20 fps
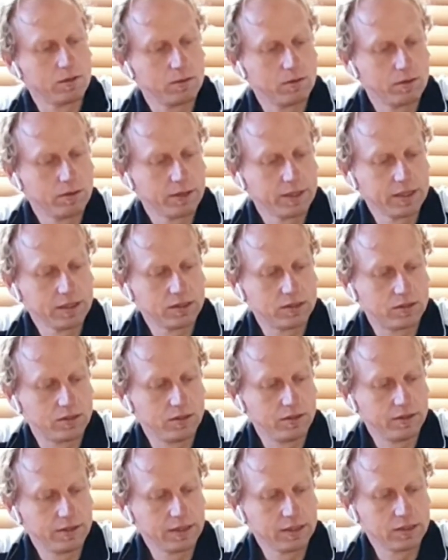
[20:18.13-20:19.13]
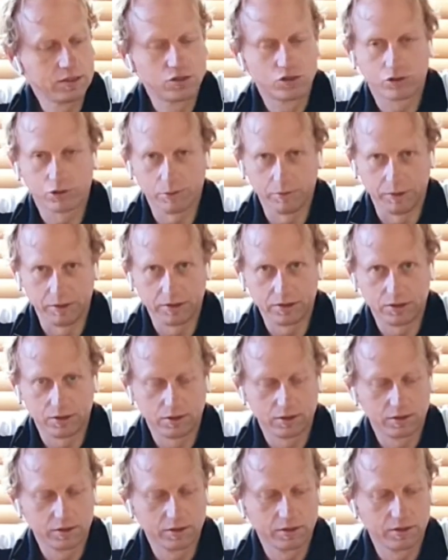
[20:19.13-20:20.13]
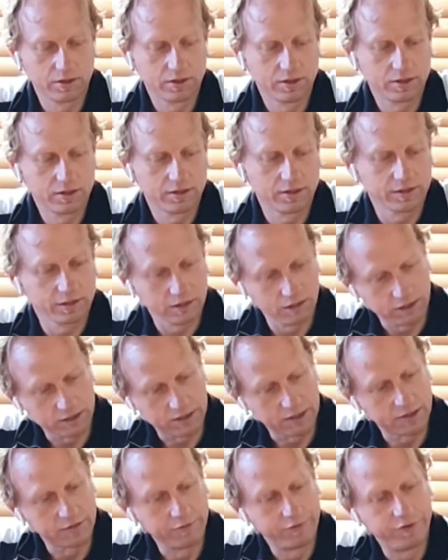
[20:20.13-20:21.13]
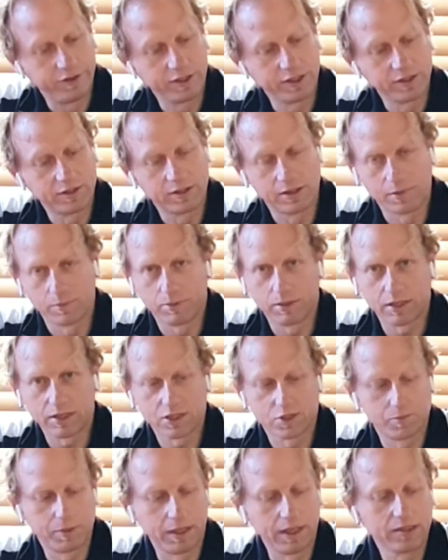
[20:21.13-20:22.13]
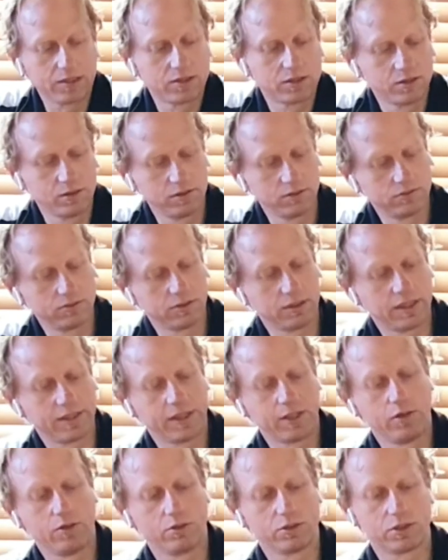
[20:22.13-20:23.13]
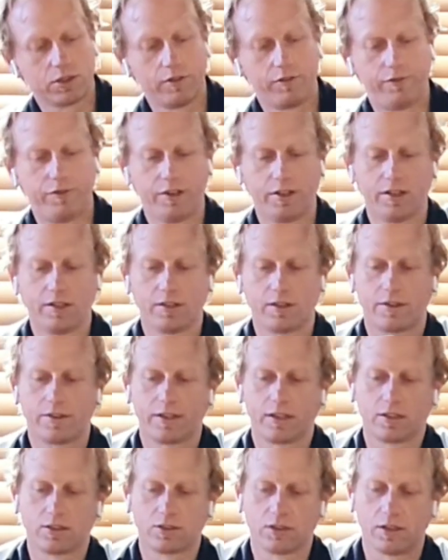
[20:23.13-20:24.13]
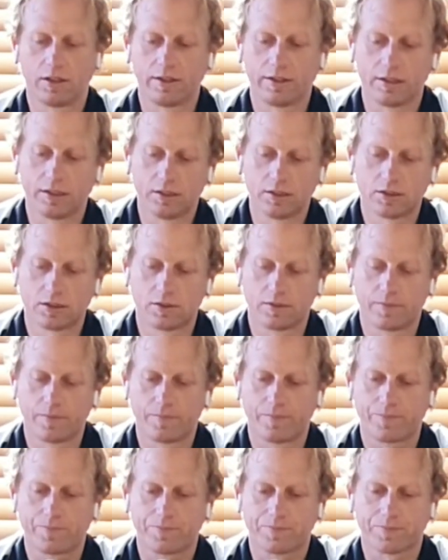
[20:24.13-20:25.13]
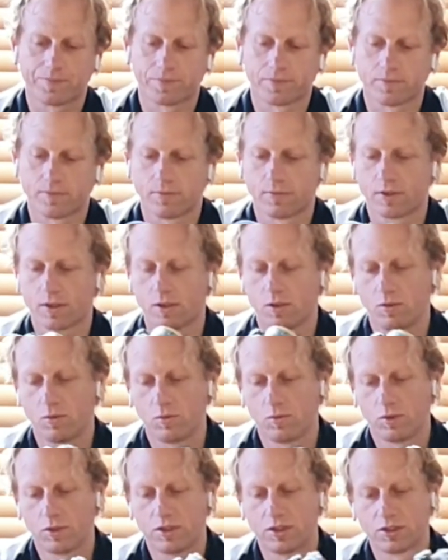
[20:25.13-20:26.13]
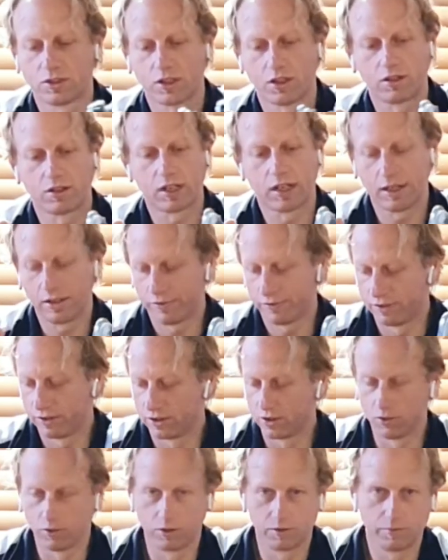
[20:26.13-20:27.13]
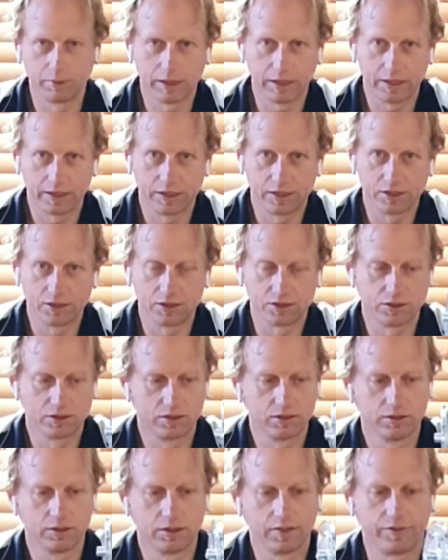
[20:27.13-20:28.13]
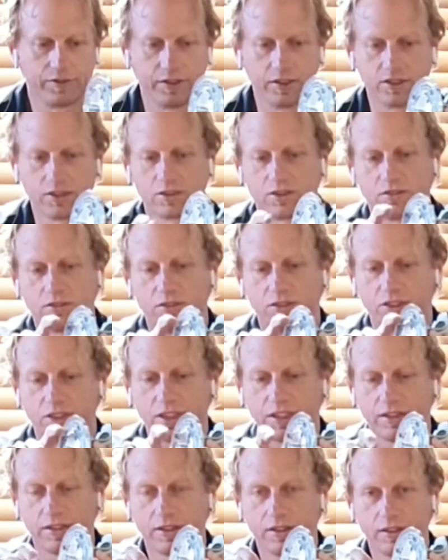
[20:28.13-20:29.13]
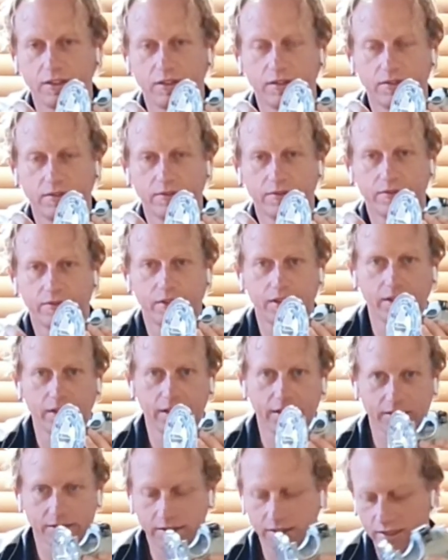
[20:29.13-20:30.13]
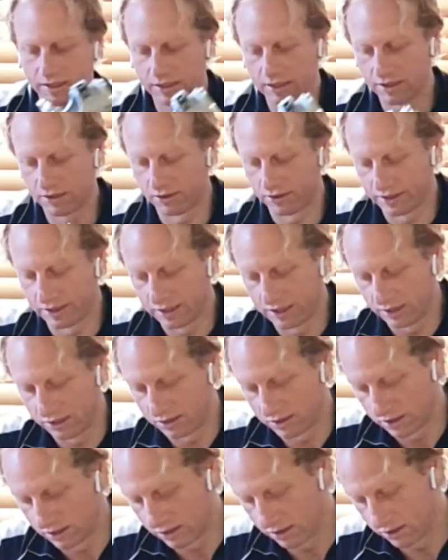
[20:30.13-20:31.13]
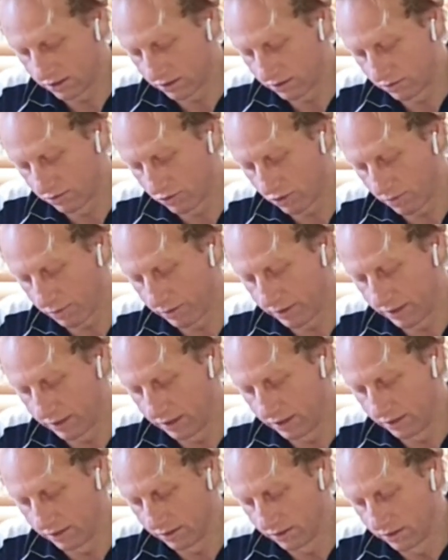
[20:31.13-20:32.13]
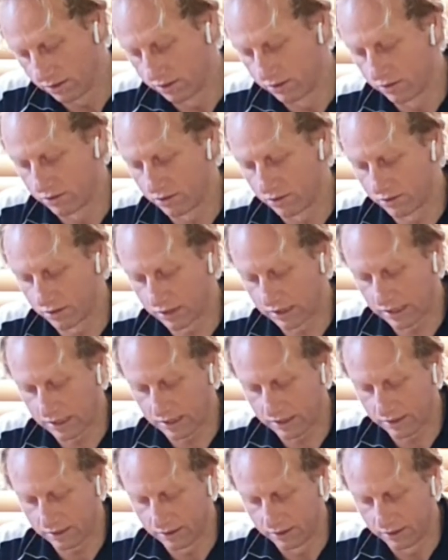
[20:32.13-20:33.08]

These trimmers, like it can fit into the plunge base, and they also fit into things like this, which is okay for doing butt hinges. If you just set the length that you need on the hinge and you just drop it in, do the cut,